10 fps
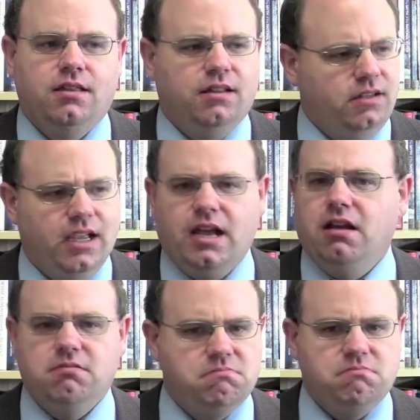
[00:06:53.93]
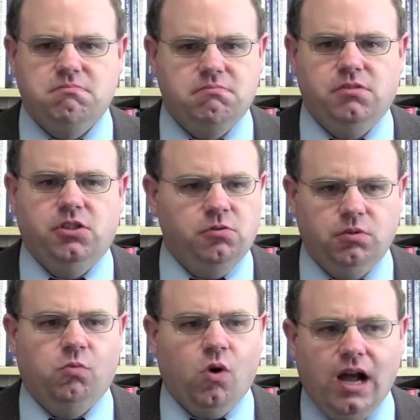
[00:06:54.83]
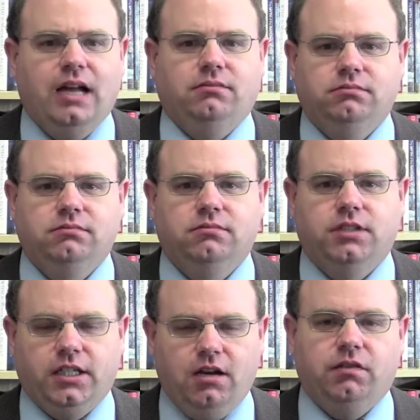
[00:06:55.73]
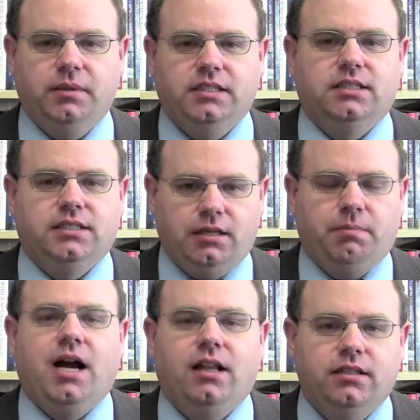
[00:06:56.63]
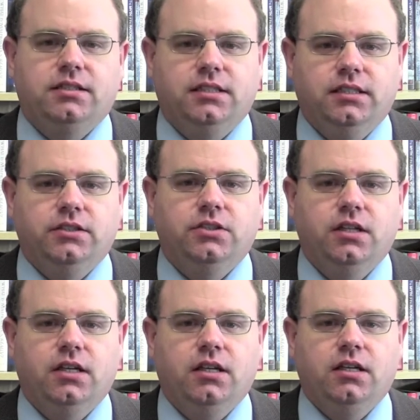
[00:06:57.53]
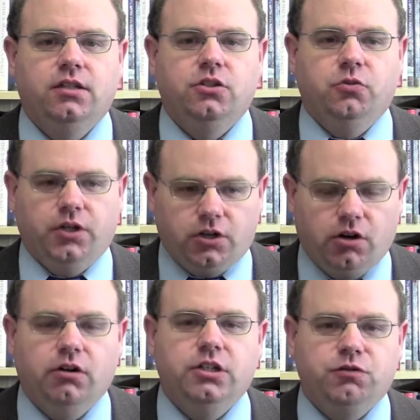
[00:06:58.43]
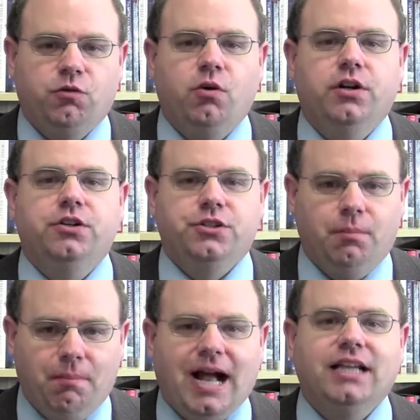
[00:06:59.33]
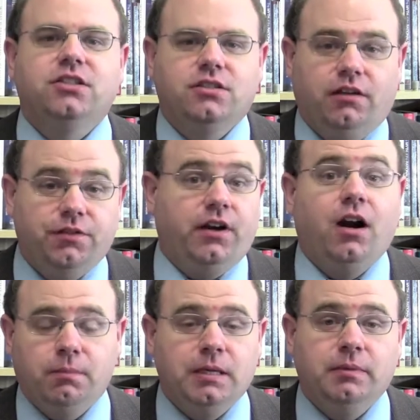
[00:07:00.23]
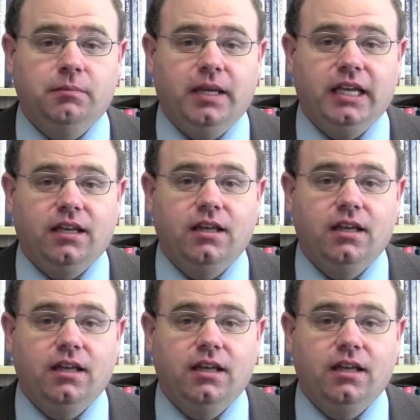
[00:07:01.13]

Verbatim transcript: that, yeah, you would want the government to set policies to encourage foreigners to buy stuff that our people make